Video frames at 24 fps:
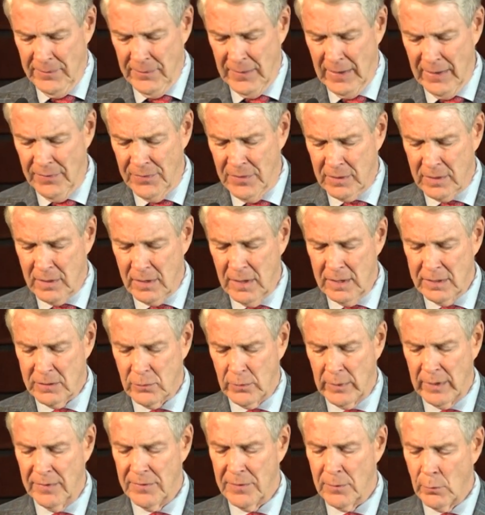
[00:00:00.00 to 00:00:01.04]
in the
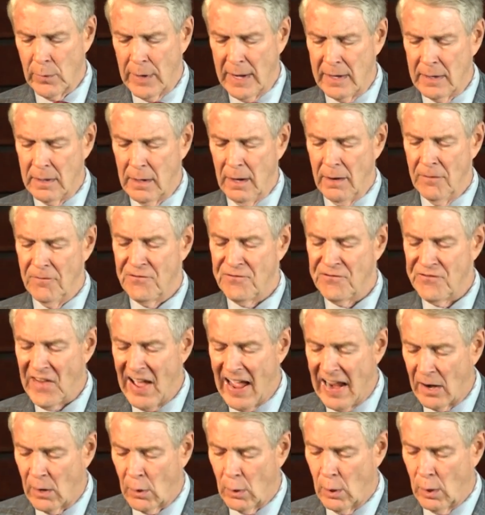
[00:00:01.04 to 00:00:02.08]
country in the rate of
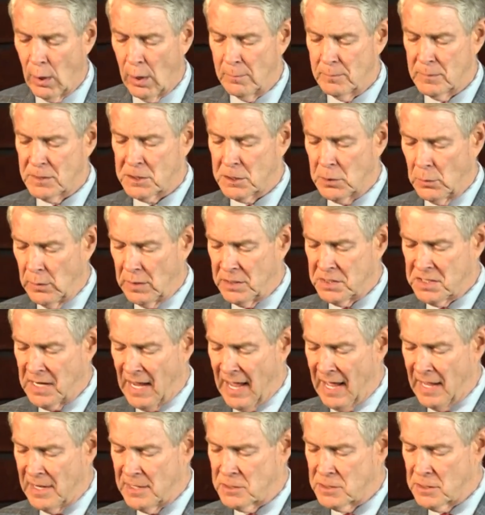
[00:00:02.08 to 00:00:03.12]
firearm
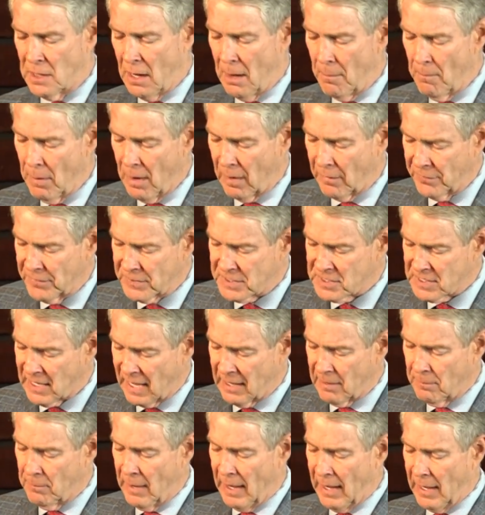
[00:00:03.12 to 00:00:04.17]
suicides among the
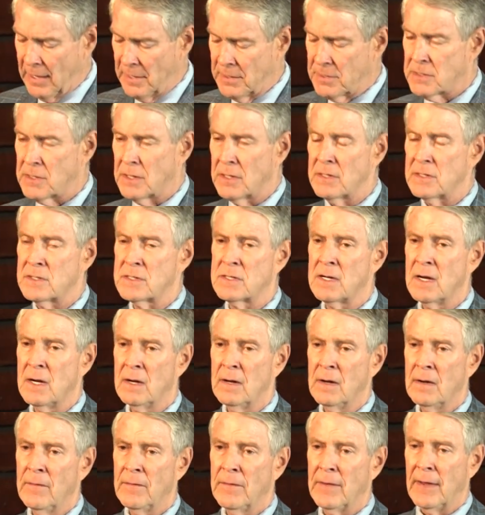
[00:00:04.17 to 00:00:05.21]
same ages
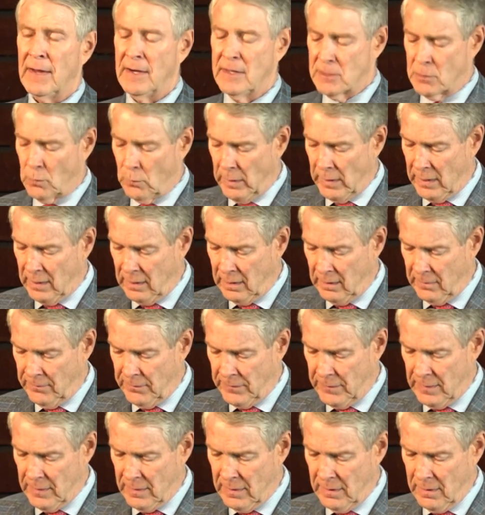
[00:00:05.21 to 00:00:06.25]
in
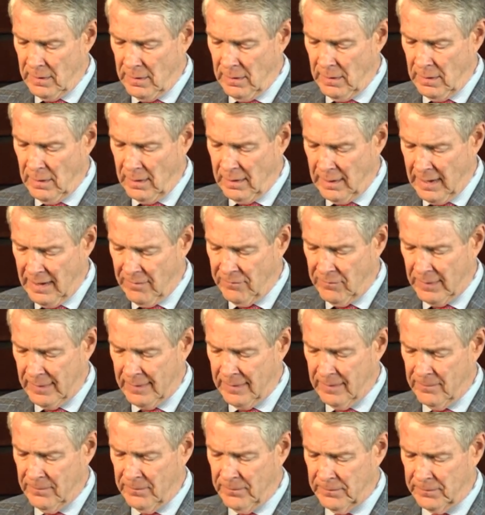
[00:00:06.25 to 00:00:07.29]

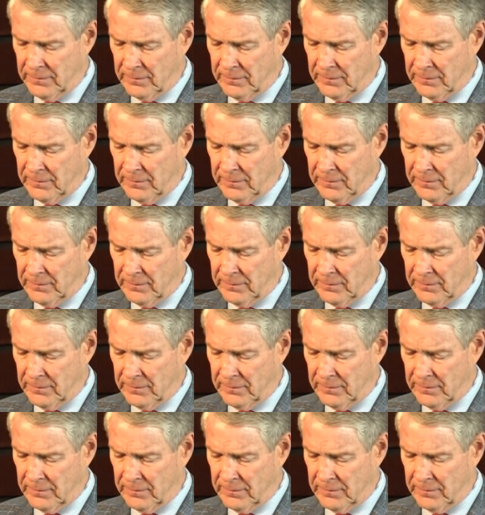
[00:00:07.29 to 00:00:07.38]
2011.